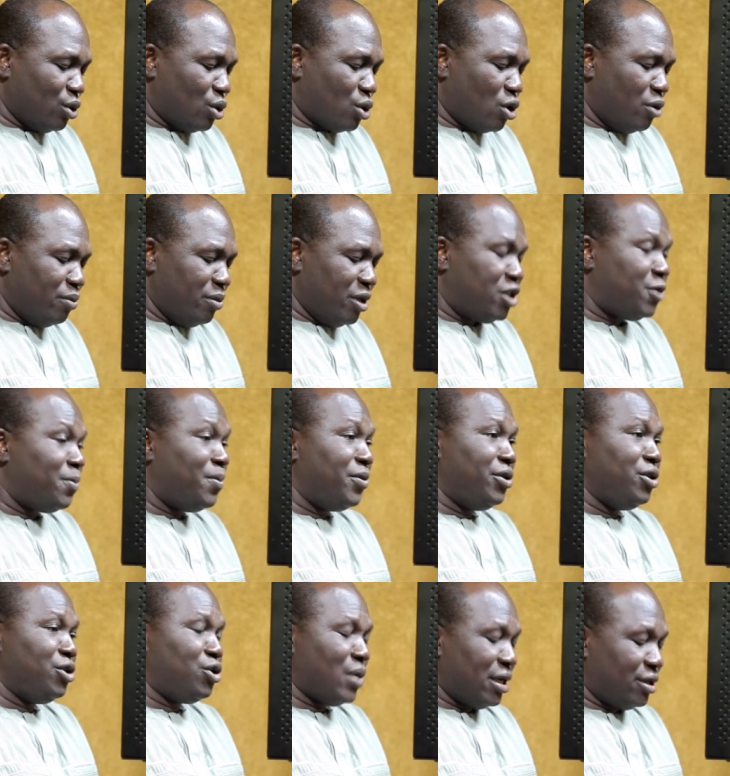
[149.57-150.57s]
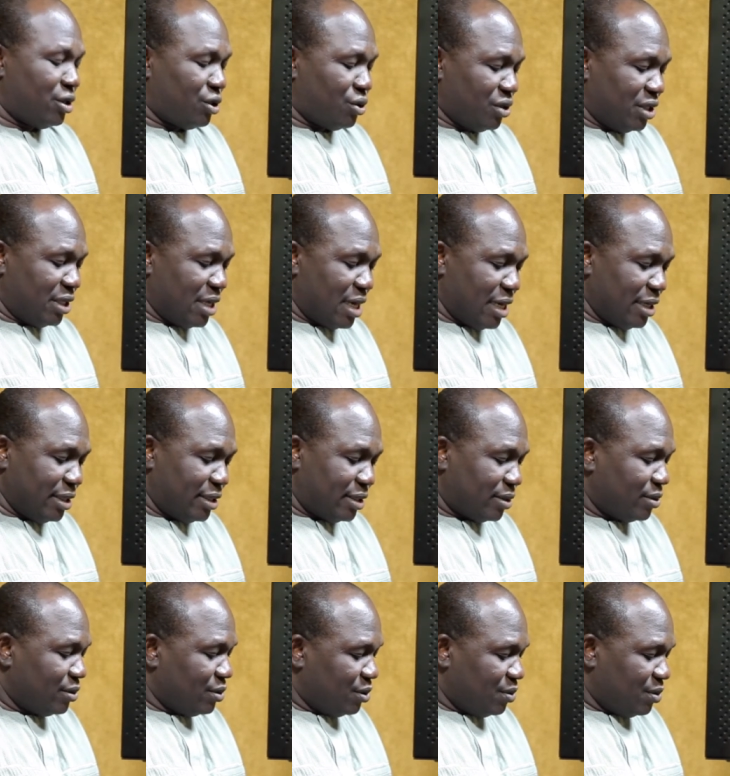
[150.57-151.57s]
commit spiritual suicide
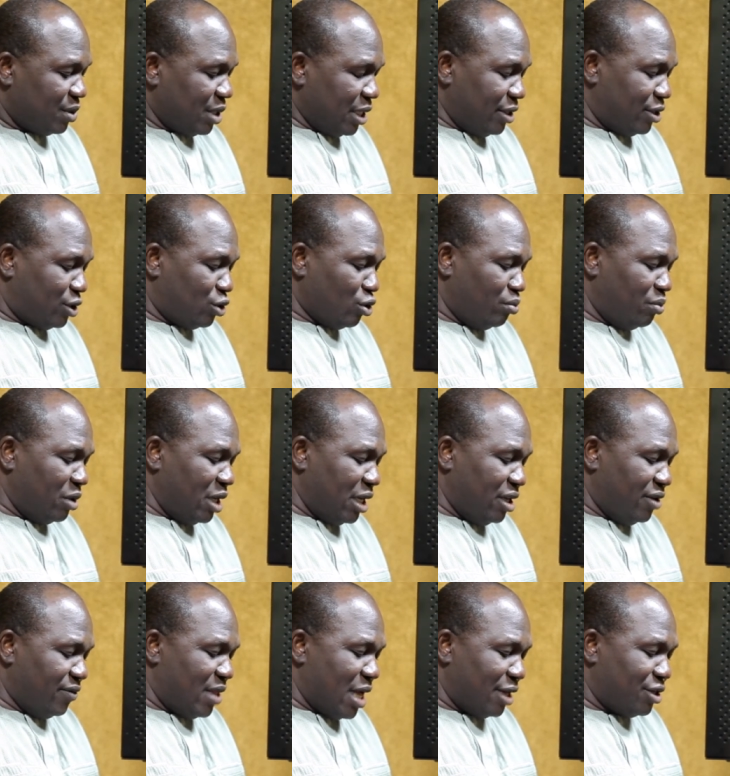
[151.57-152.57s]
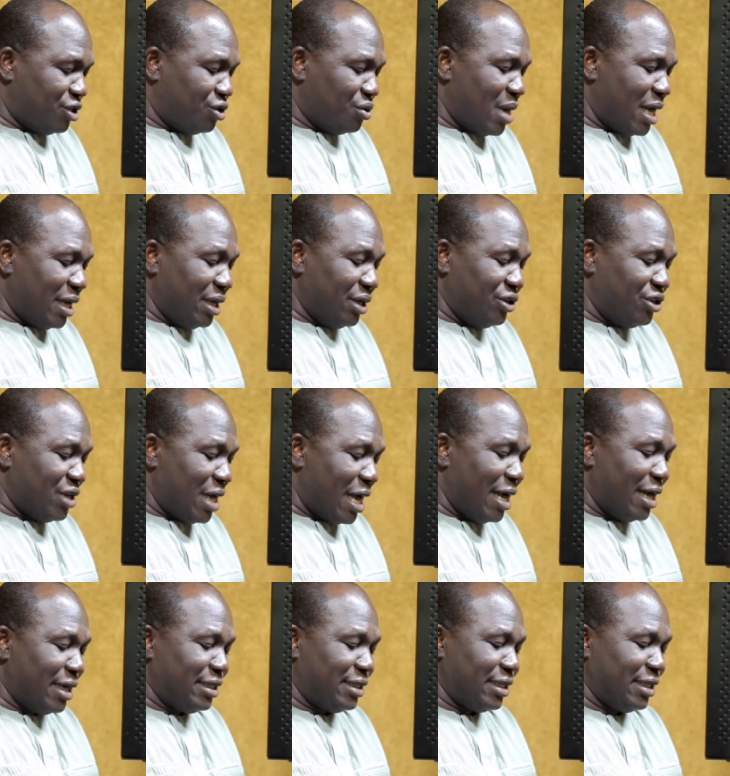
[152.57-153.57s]
is to believe that you are a
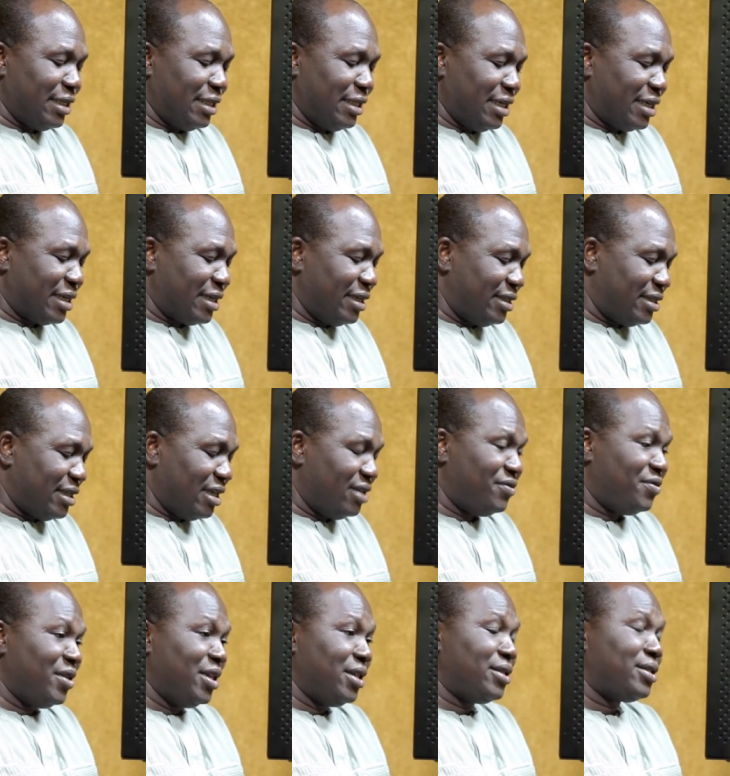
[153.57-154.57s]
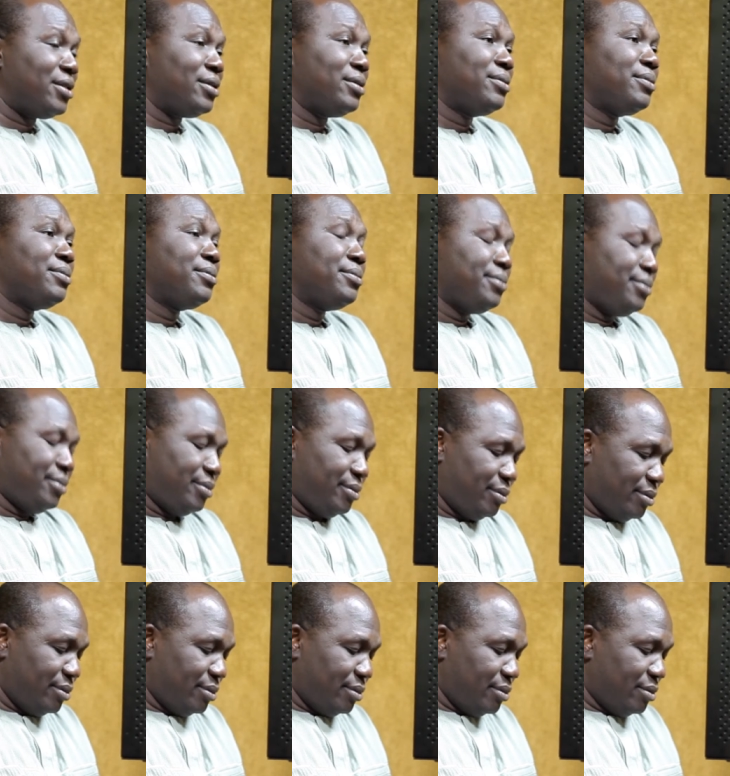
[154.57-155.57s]
giant in the Christian faith.
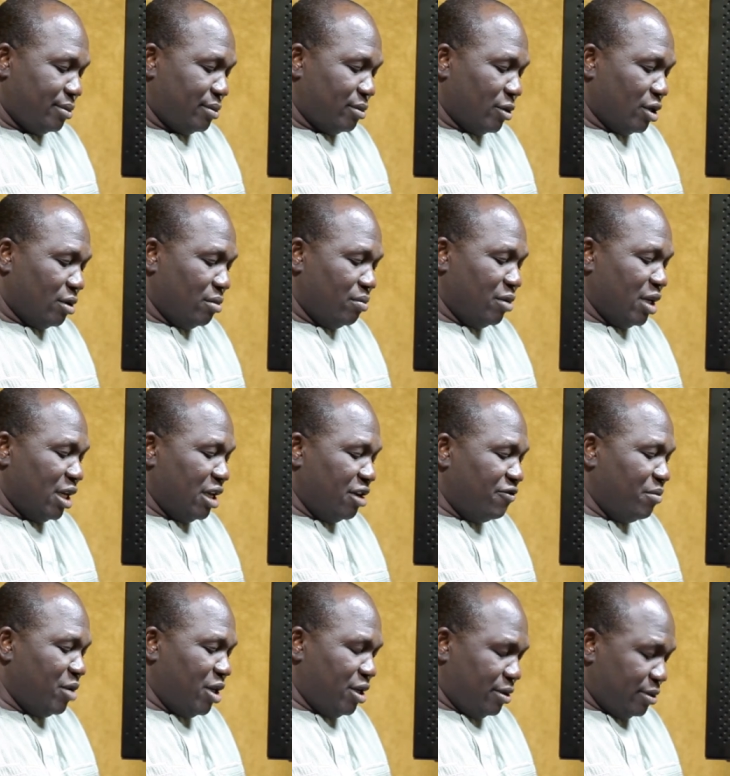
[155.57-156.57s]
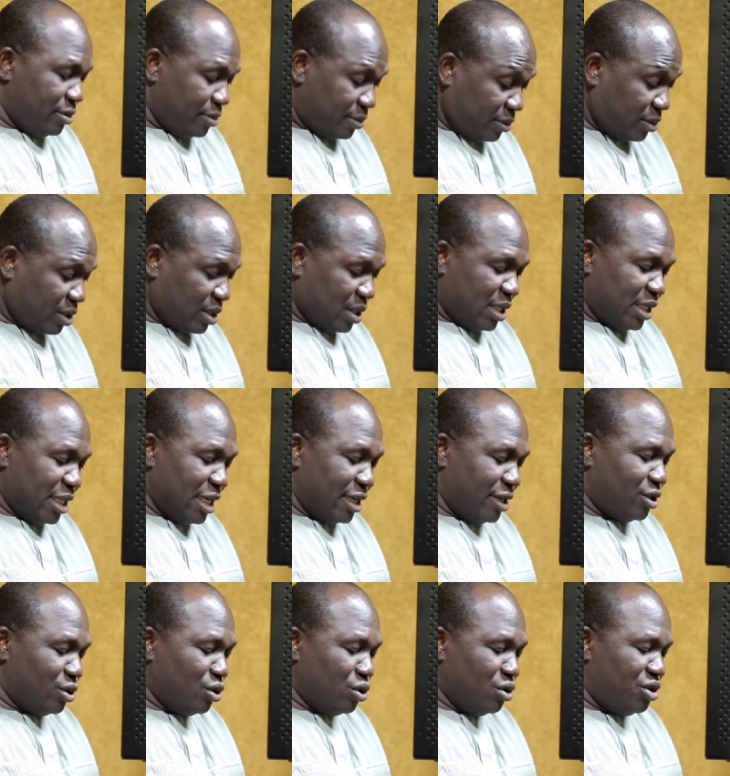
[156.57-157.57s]
Believe me, there is
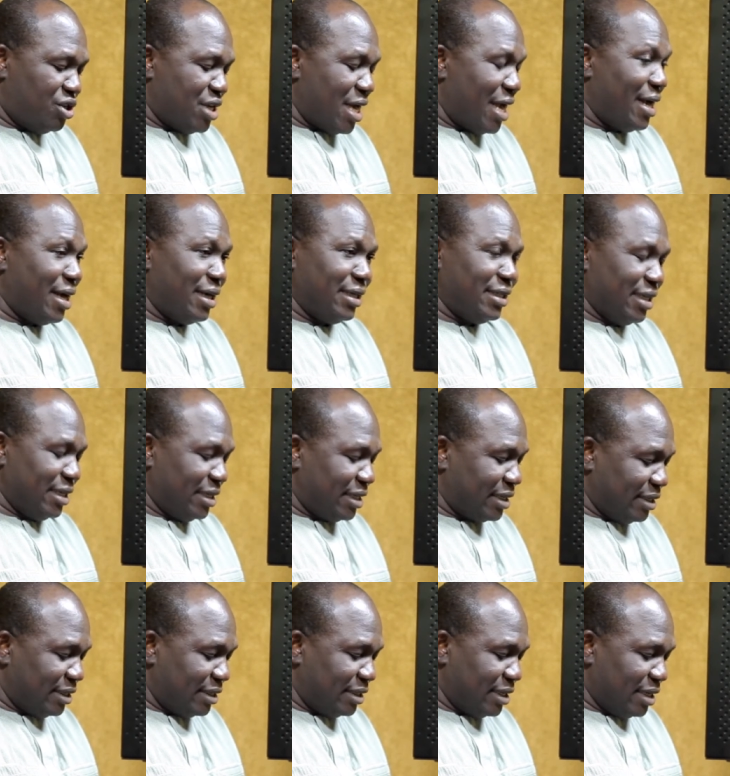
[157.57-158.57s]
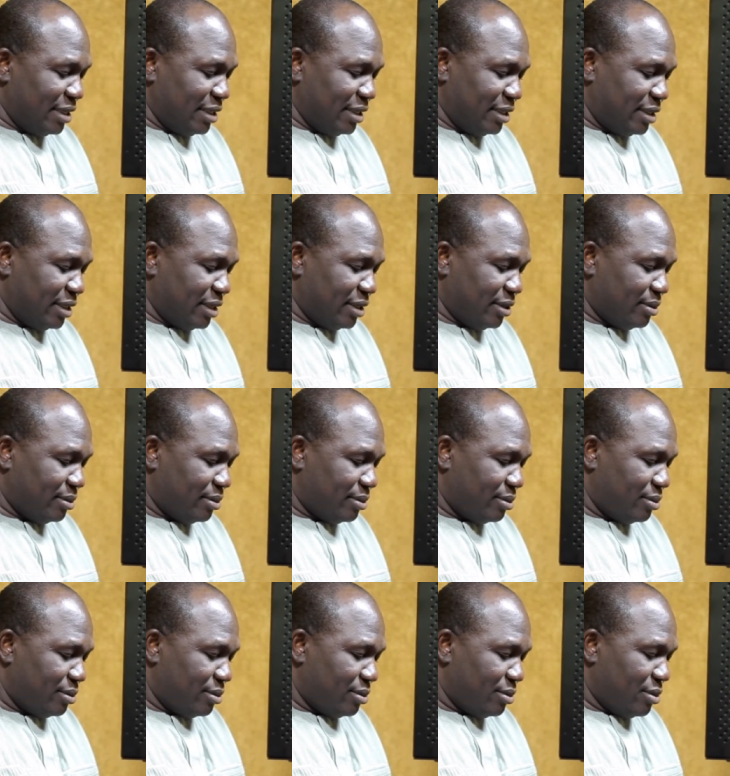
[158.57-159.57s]
no giant in Christianity.
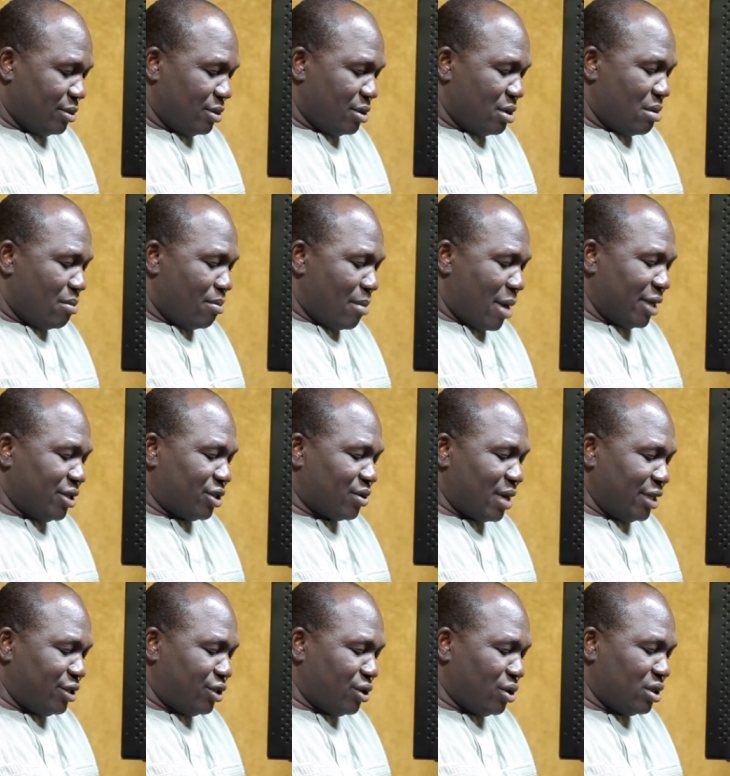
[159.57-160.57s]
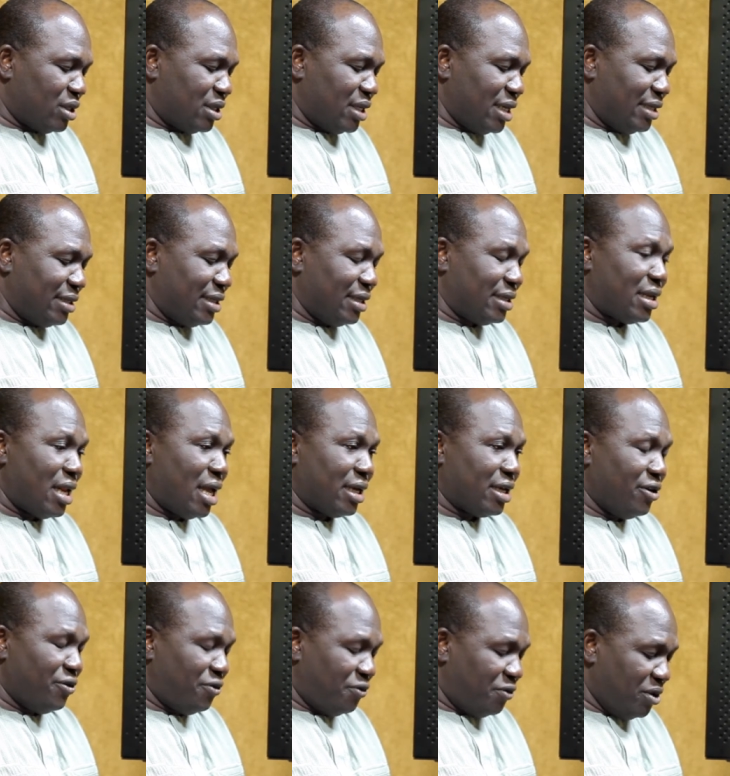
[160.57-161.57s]
Man's righteousness is like
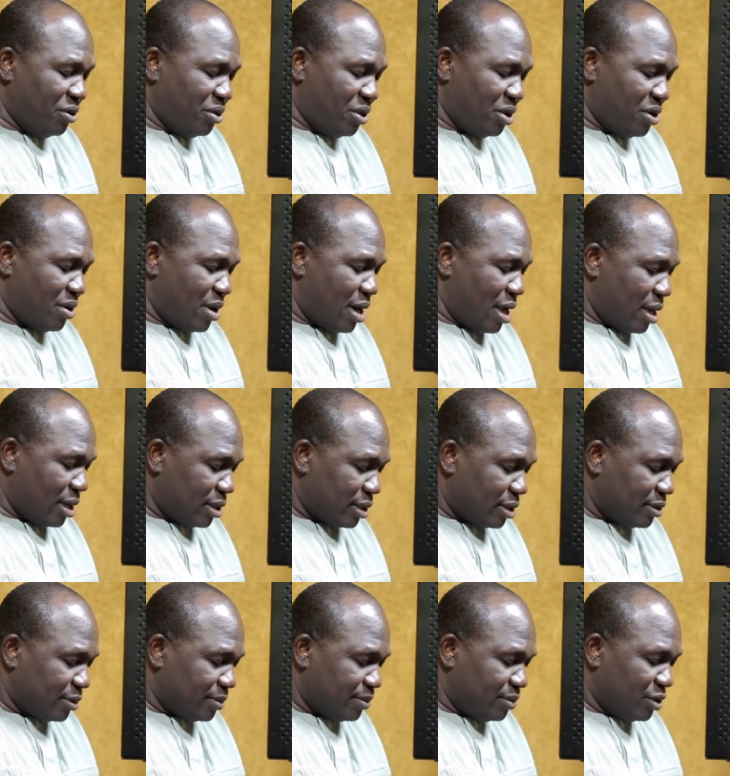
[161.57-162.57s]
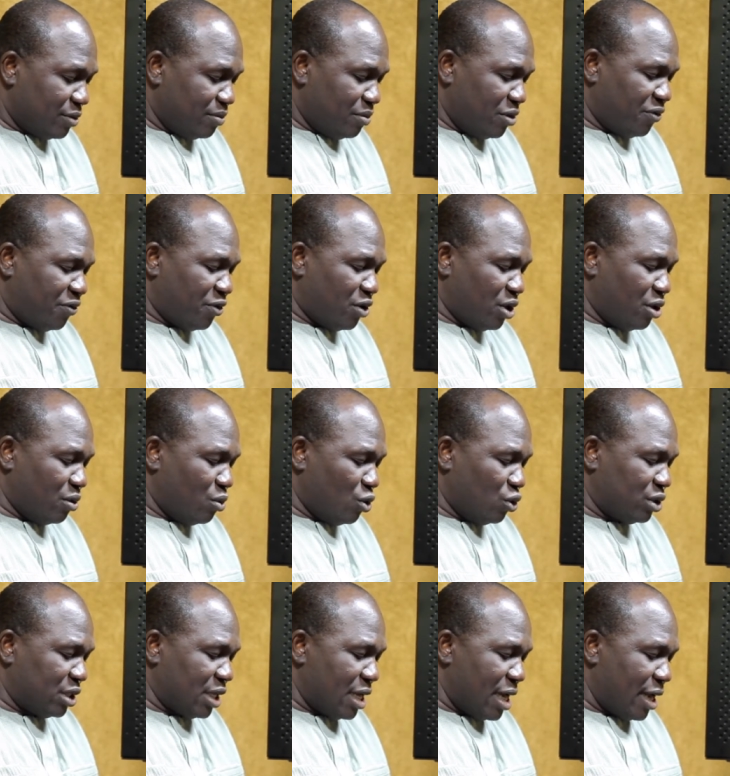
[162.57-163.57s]
a filthy rag before the
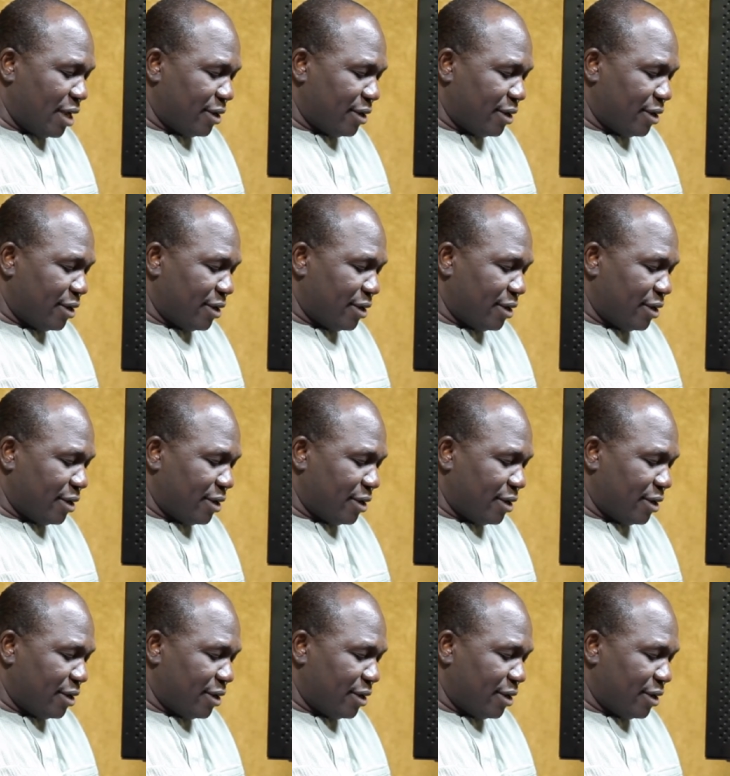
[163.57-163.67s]
Most High.